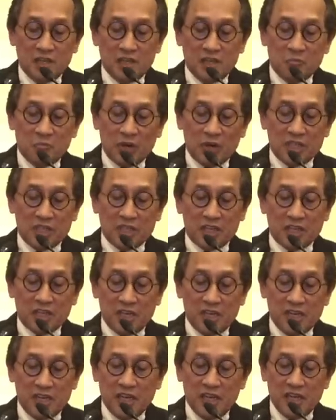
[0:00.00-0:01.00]

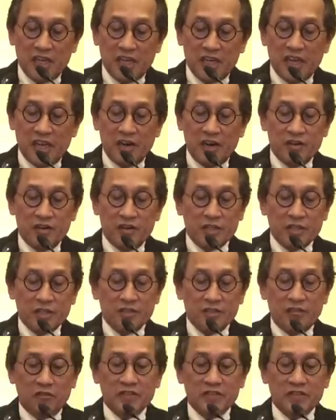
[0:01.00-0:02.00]
particularly in areas
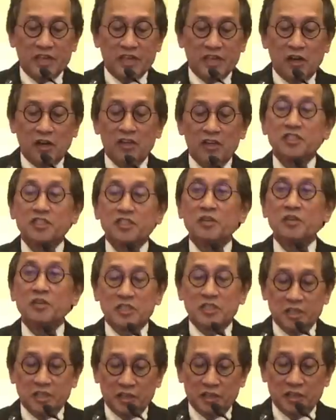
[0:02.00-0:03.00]
of technology with
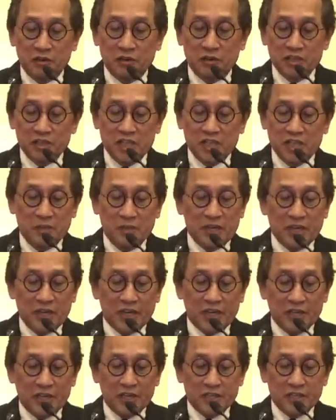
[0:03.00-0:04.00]
security
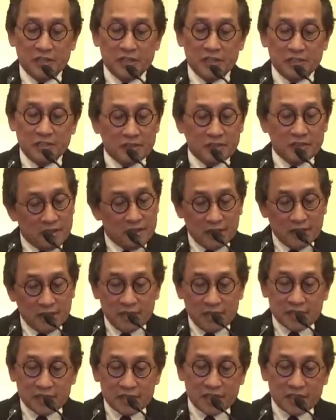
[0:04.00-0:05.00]
implications,
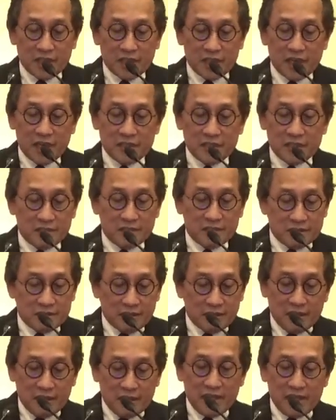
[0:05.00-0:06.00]
such as
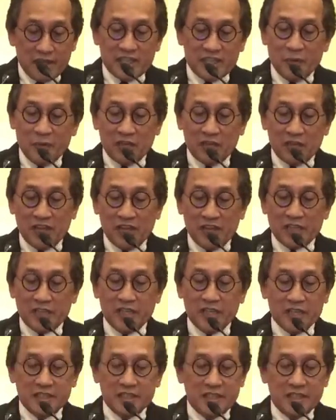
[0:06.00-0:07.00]

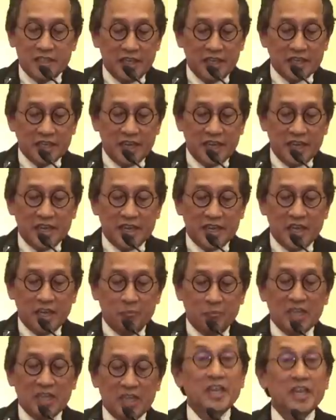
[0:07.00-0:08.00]
semiconductors, the internet, and
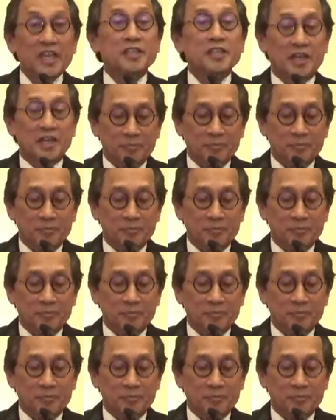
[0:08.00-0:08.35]
big data.